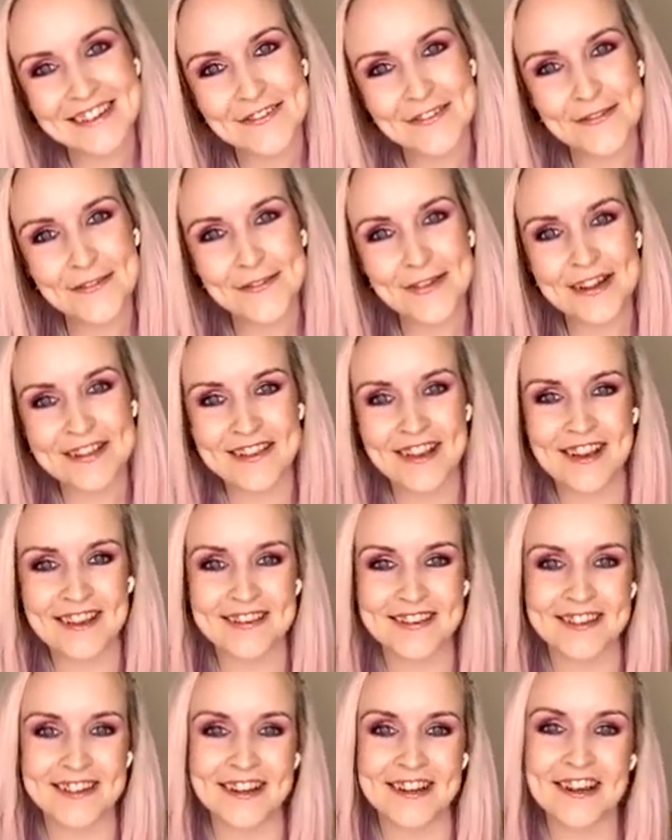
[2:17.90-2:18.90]

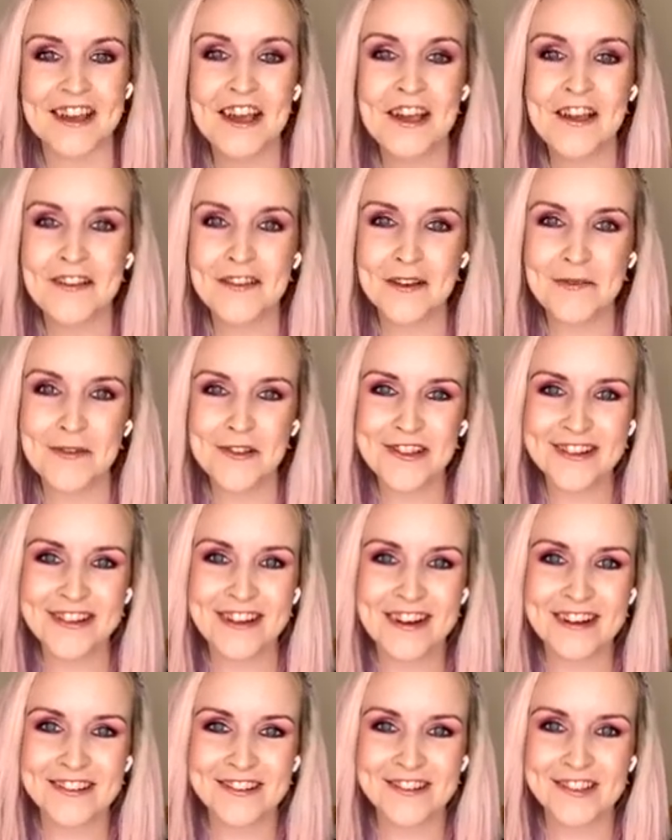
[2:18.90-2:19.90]
Fantastic. So would you
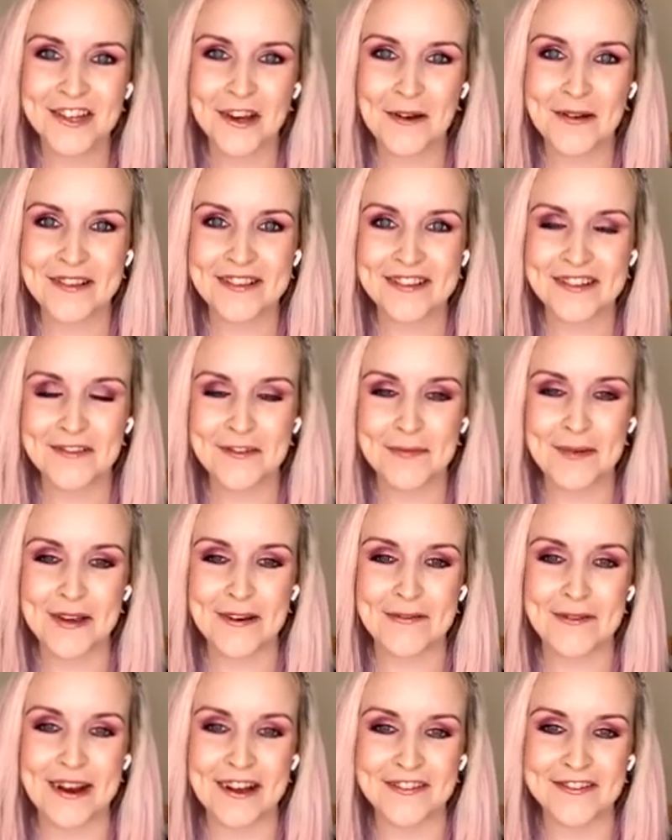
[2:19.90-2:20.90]
like to show us a little bit
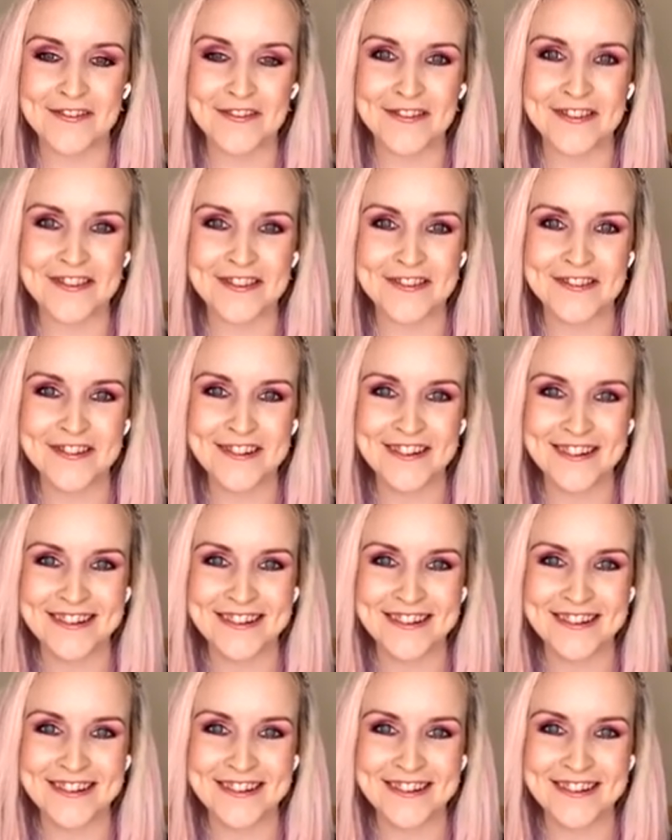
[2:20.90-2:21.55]
around your store?